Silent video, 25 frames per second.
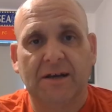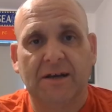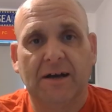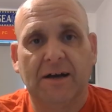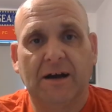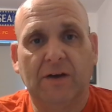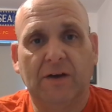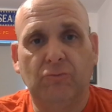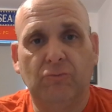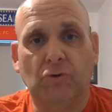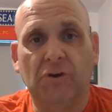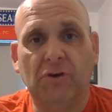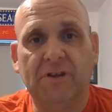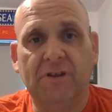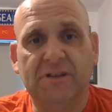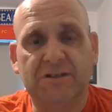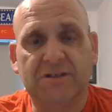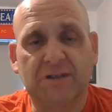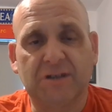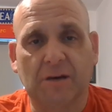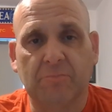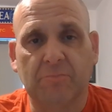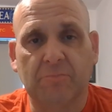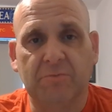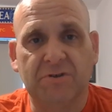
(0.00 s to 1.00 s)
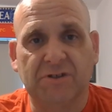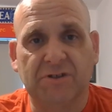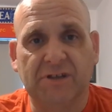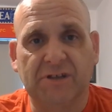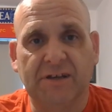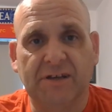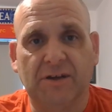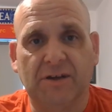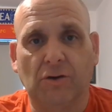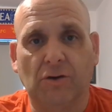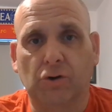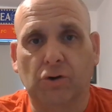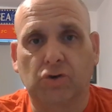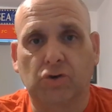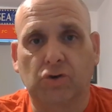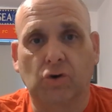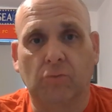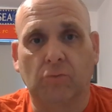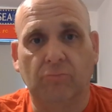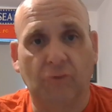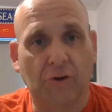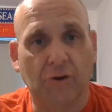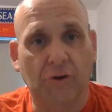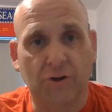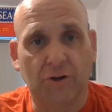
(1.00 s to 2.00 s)
run in the Champions League, or a cup
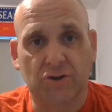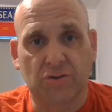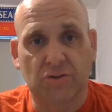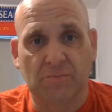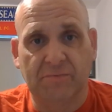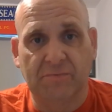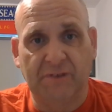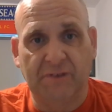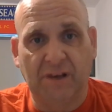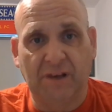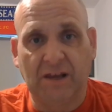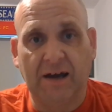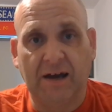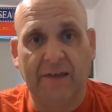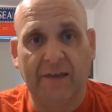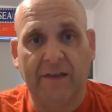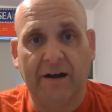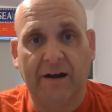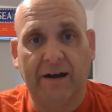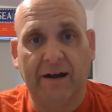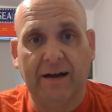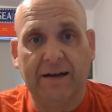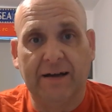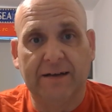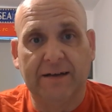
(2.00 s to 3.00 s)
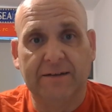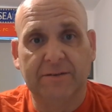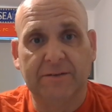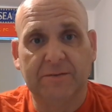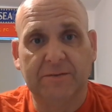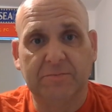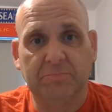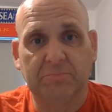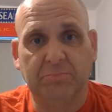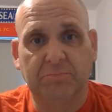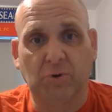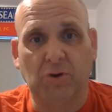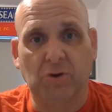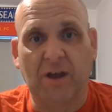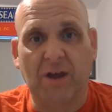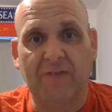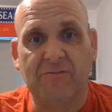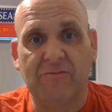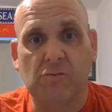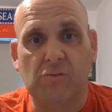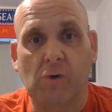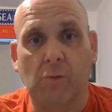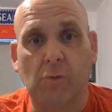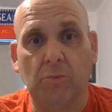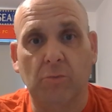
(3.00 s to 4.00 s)
run, or something like that. But
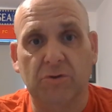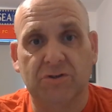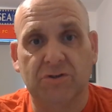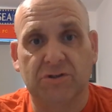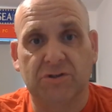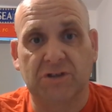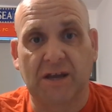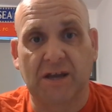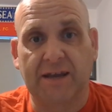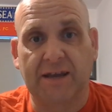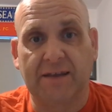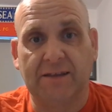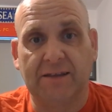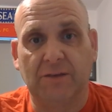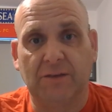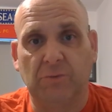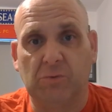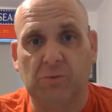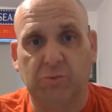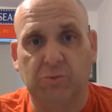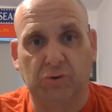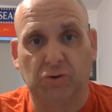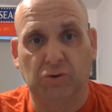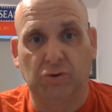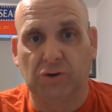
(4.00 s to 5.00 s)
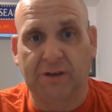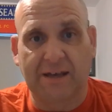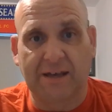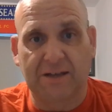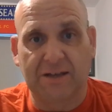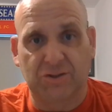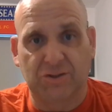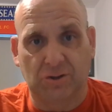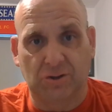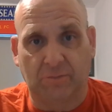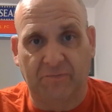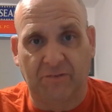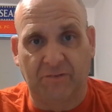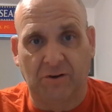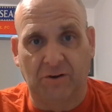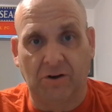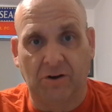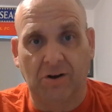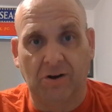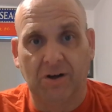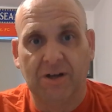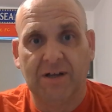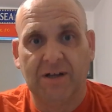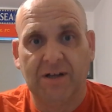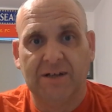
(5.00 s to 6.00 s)
everyone was saying that we would only get top four,
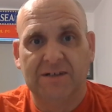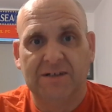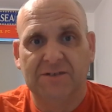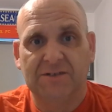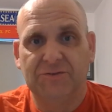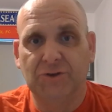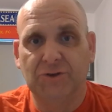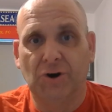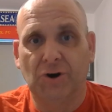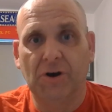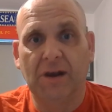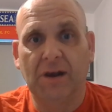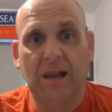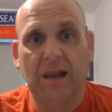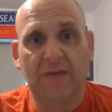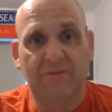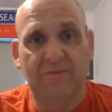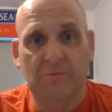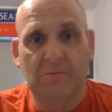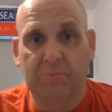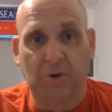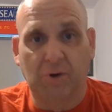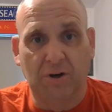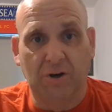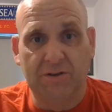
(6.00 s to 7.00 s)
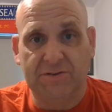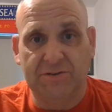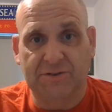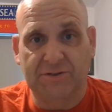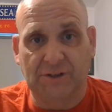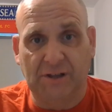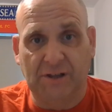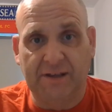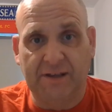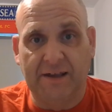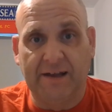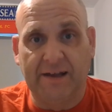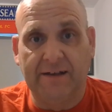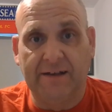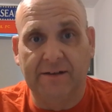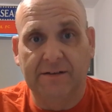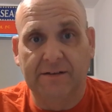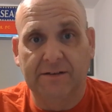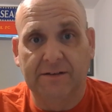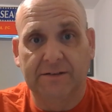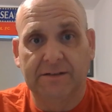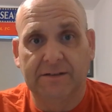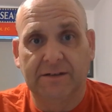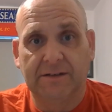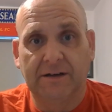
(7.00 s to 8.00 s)
not 11 points clear,
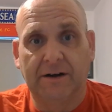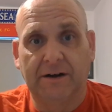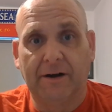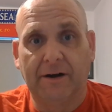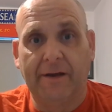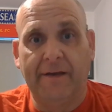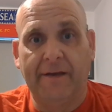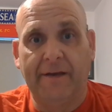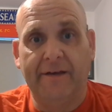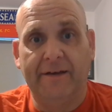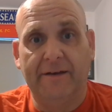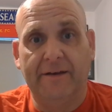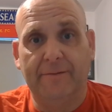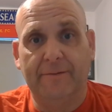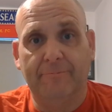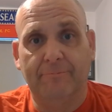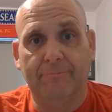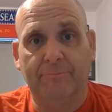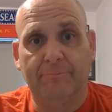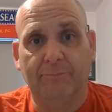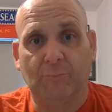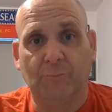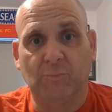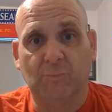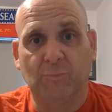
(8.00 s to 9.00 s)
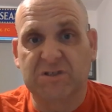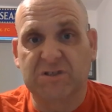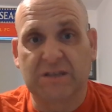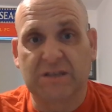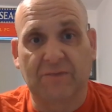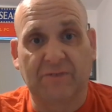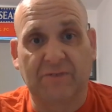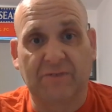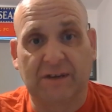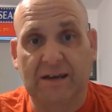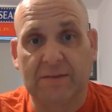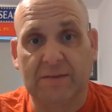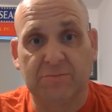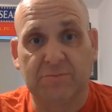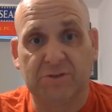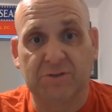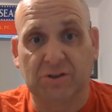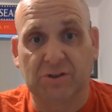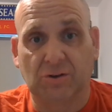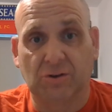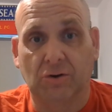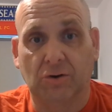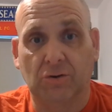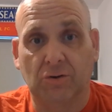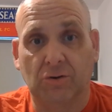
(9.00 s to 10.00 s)
with 7 games to
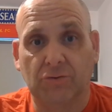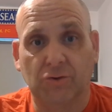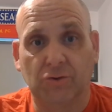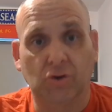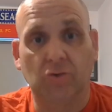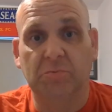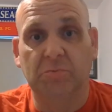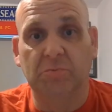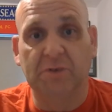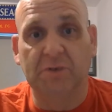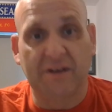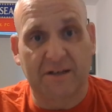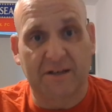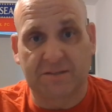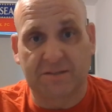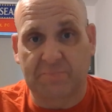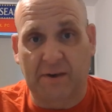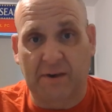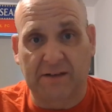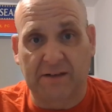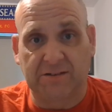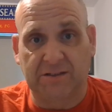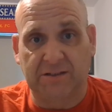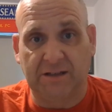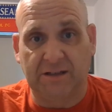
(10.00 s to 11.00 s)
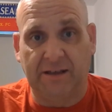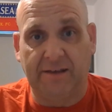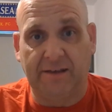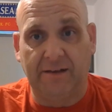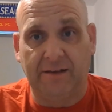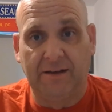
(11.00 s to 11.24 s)
go. Nobody expected it.